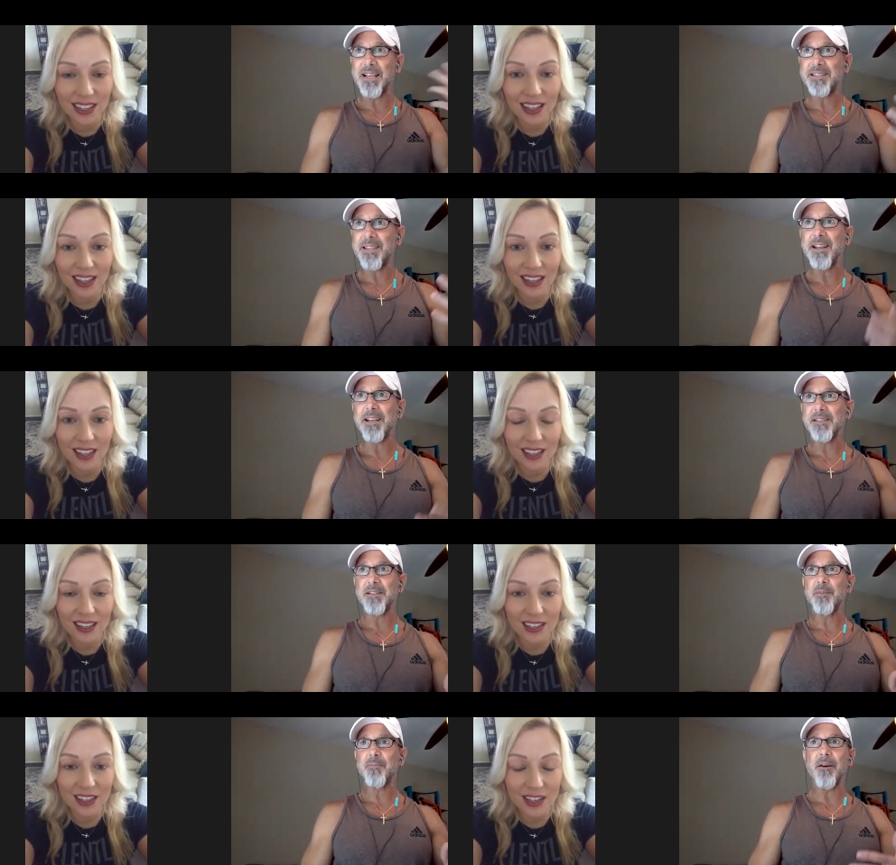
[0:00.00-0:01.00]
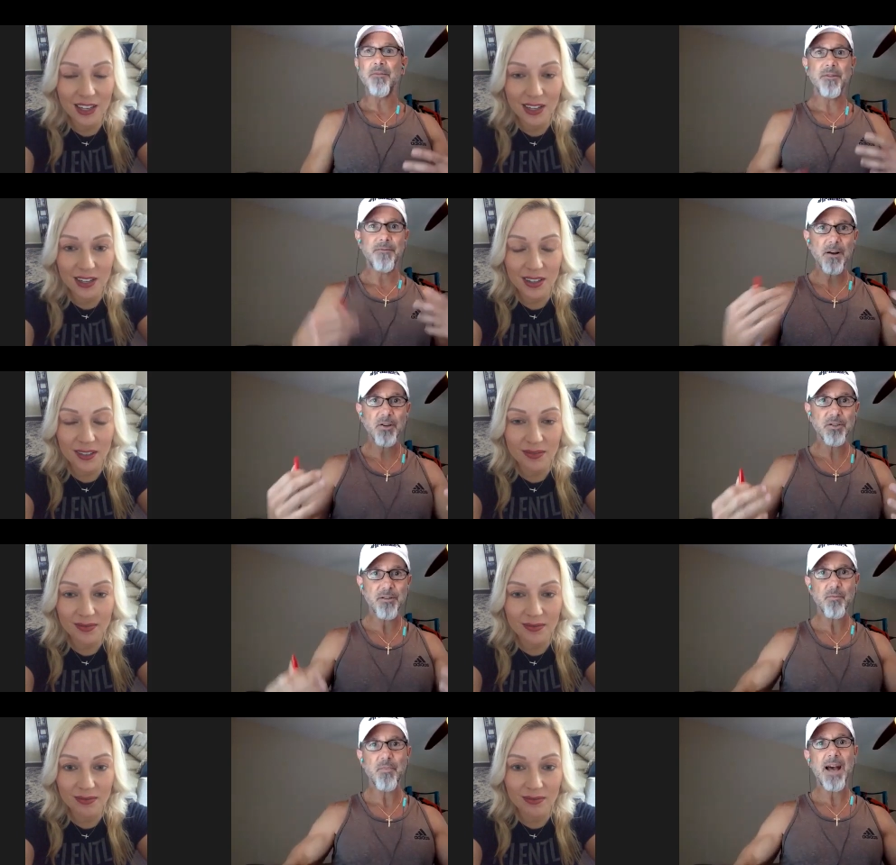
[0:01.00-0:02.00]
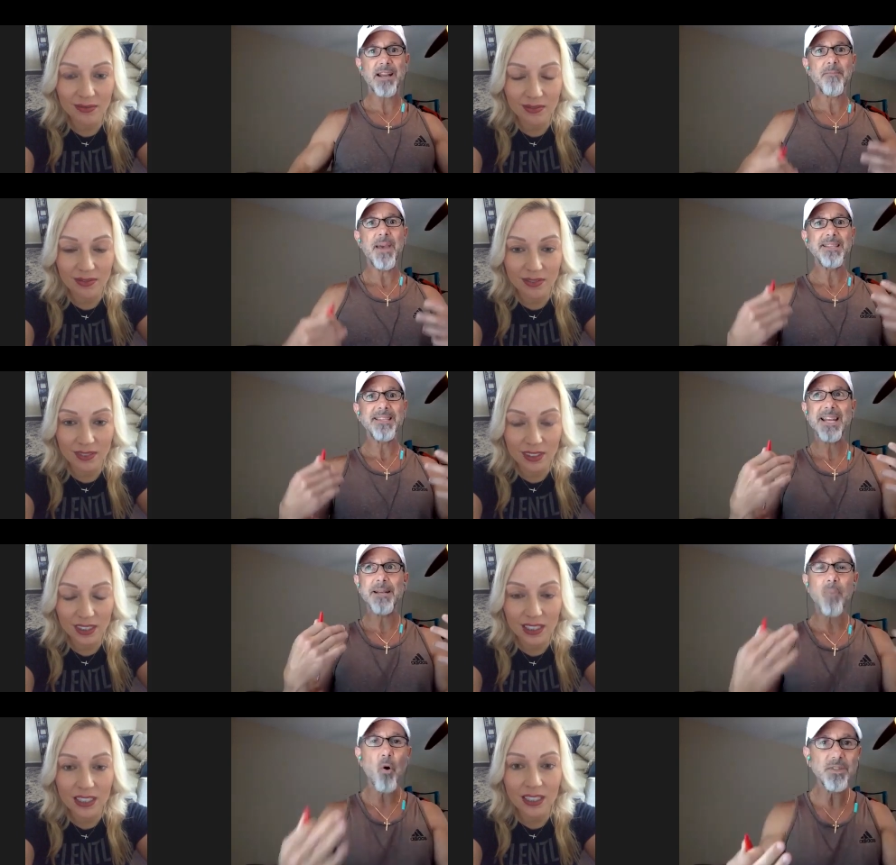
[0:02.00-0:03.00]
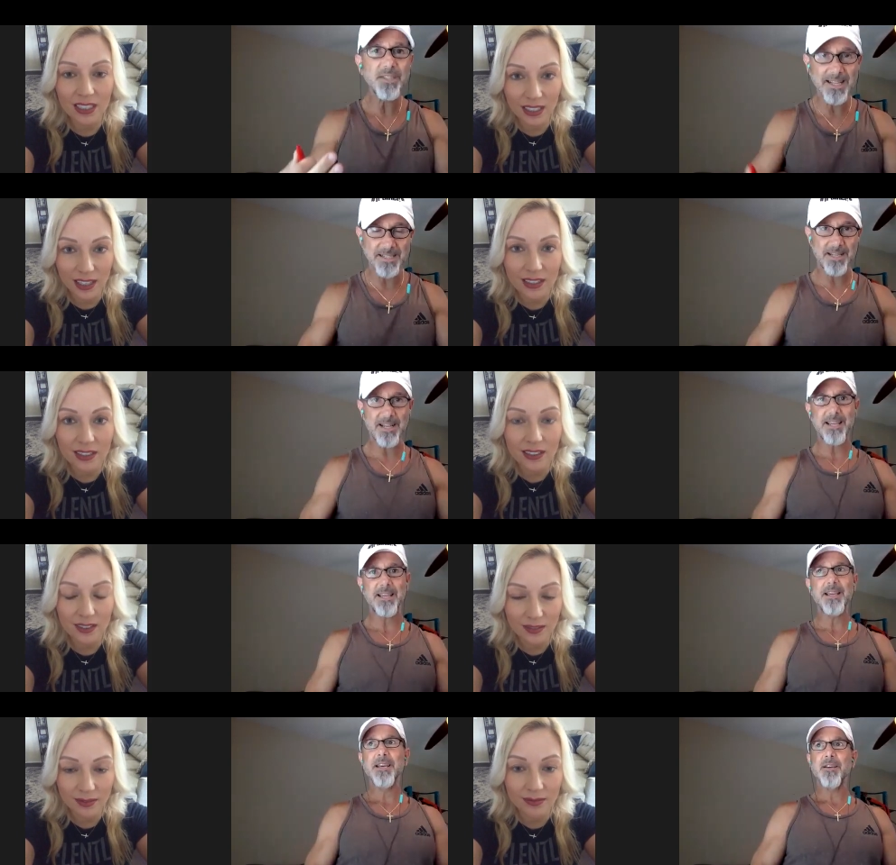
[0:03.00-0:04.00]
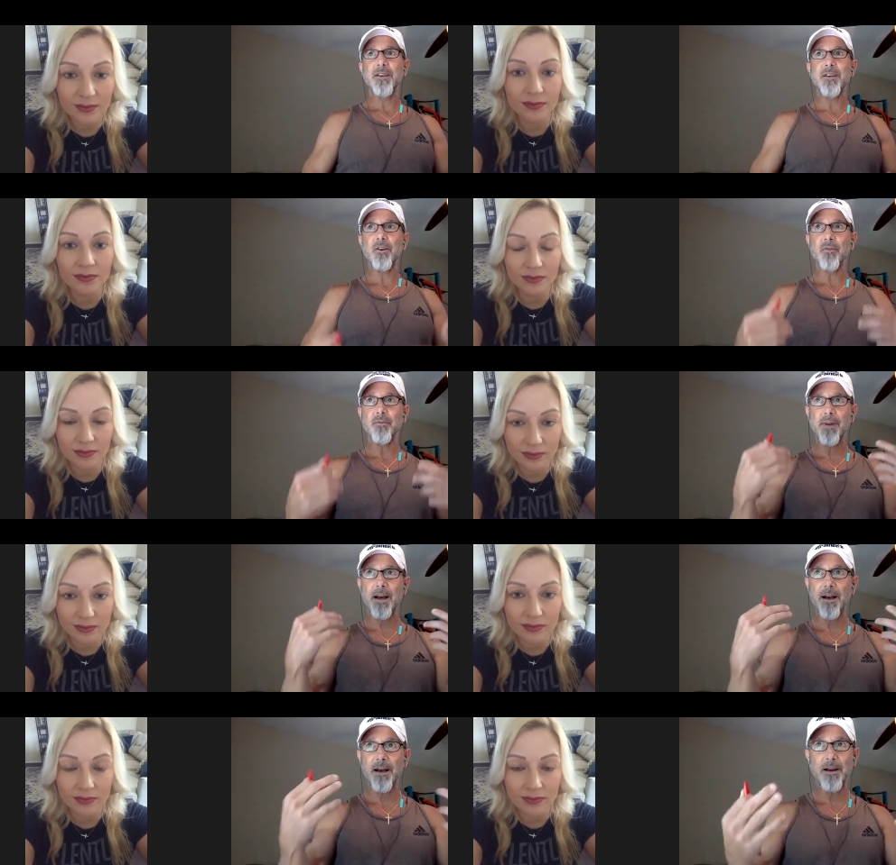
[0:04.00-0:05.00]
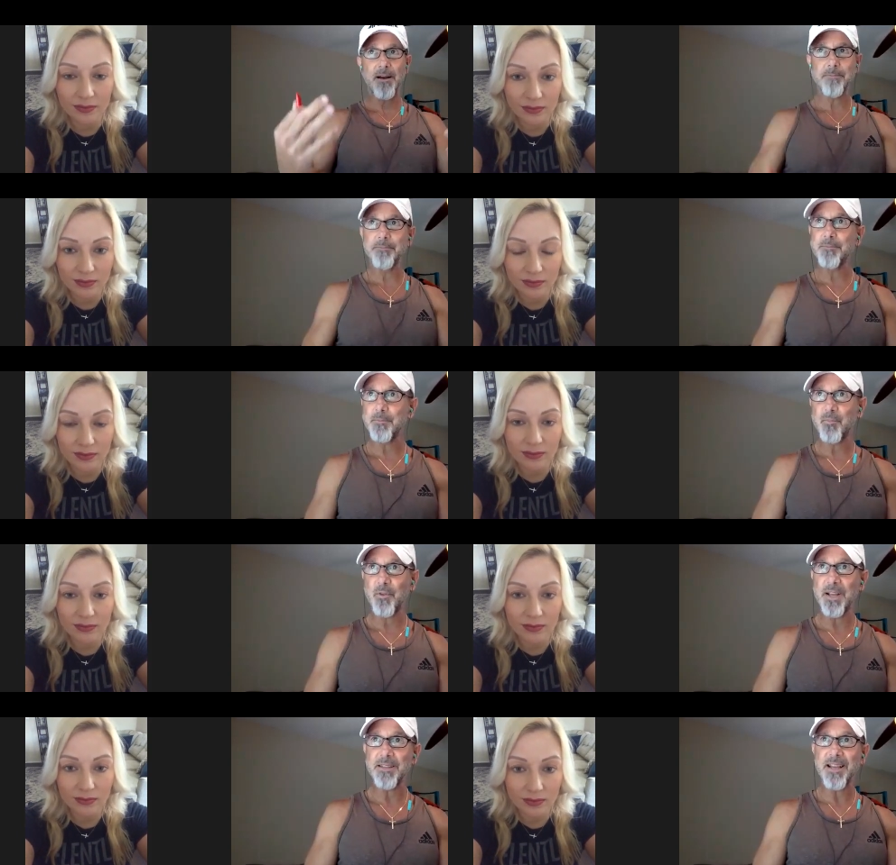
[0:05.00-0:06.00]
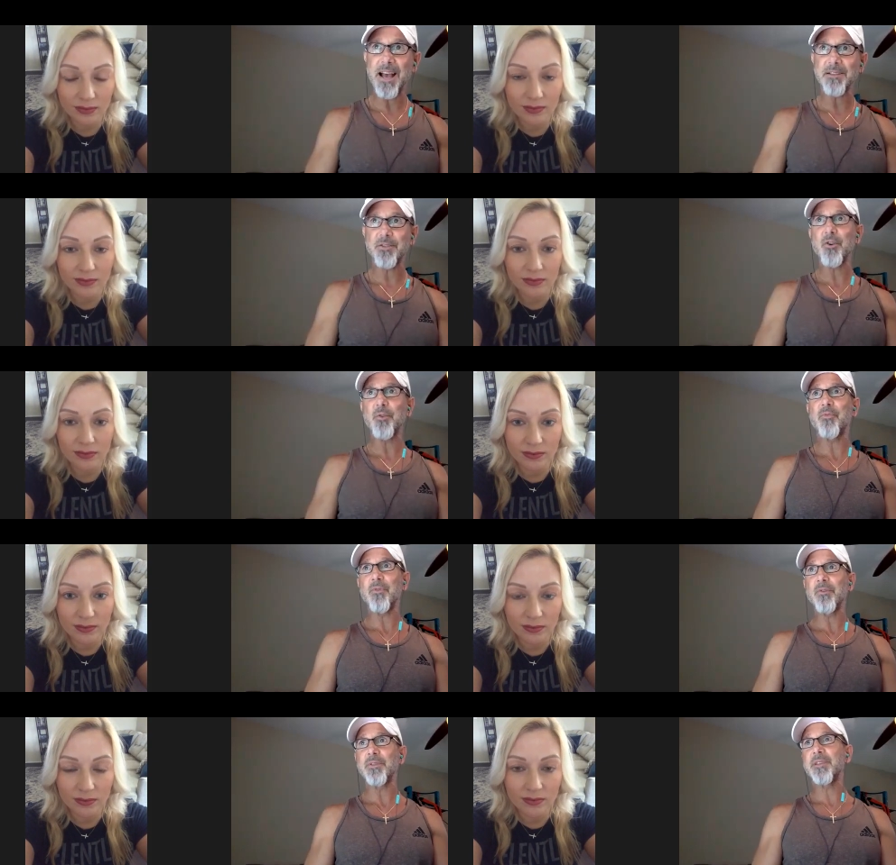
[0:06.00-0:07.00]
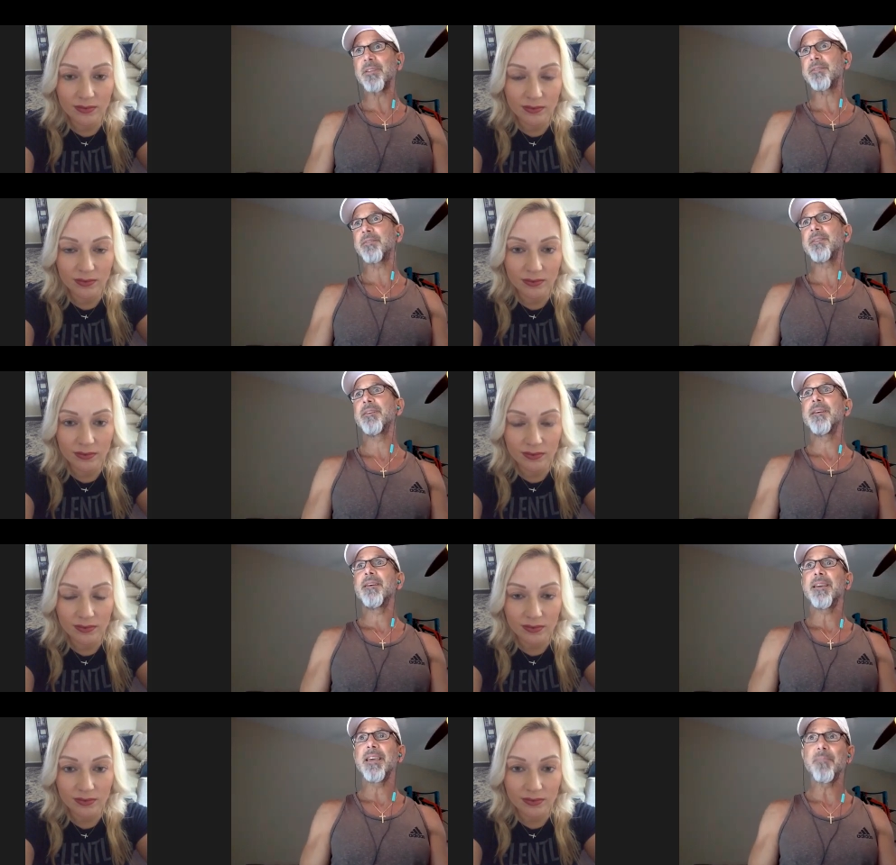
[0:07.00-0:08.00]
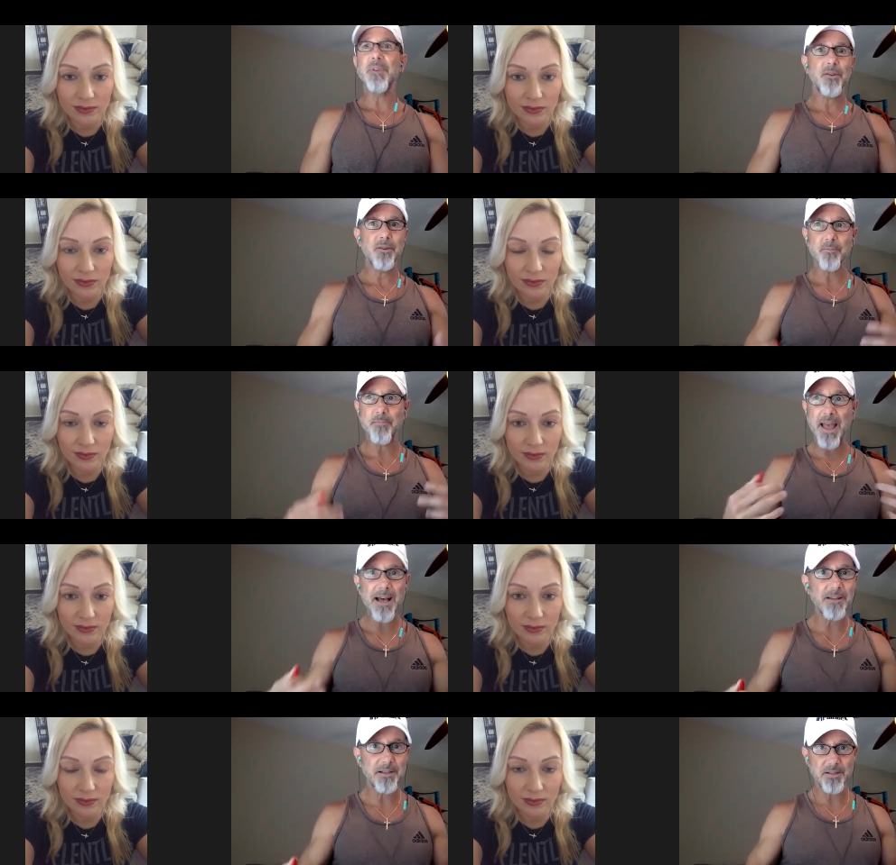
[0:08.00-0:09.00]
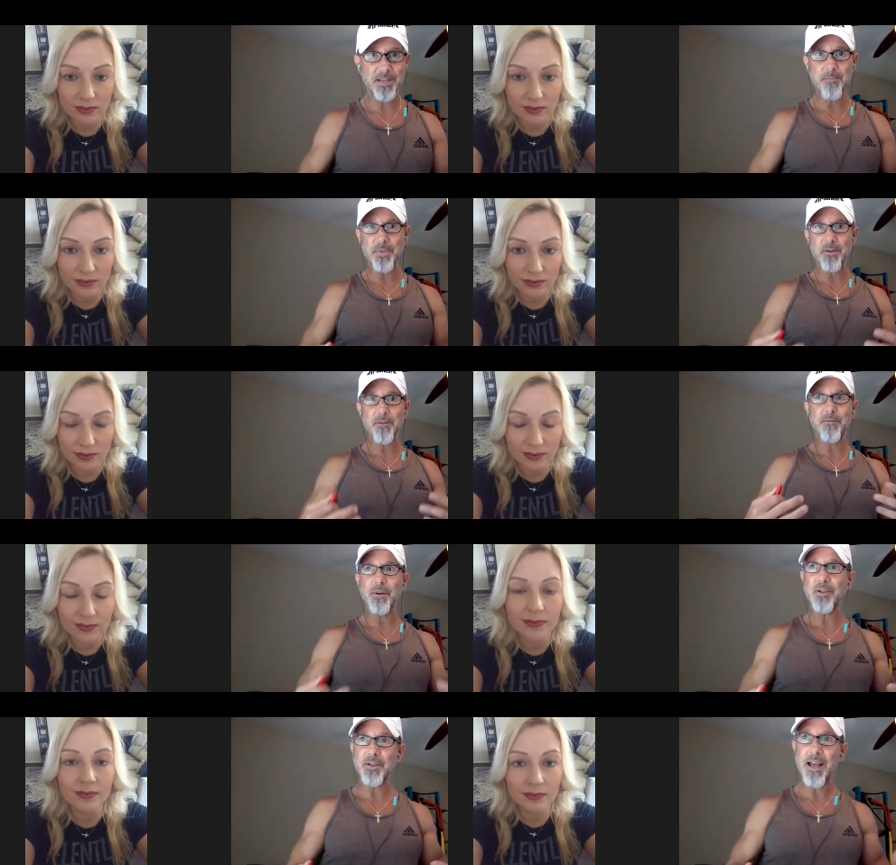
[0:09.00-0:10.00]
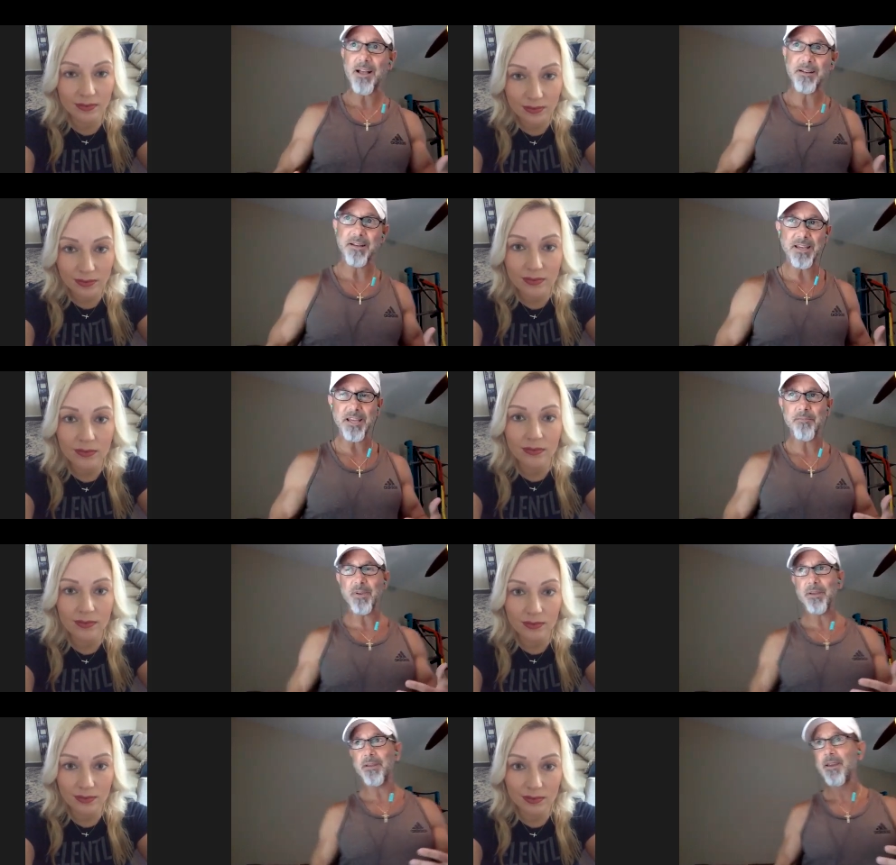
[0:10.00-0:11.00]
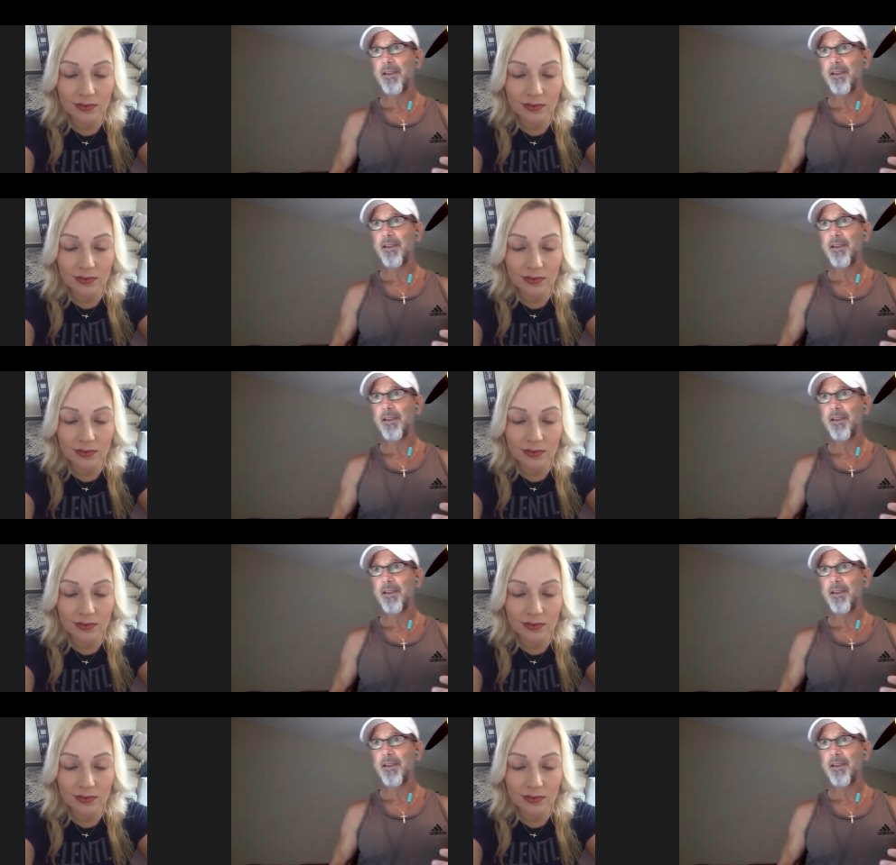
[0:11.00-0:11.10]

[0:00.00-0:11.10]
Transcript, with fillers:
Speaker 1: aesthetics. It's about the function of the body, maintaining bone density. You know, uh, preventing osteoporosis, keeping your balance, keeping your functionality, keeping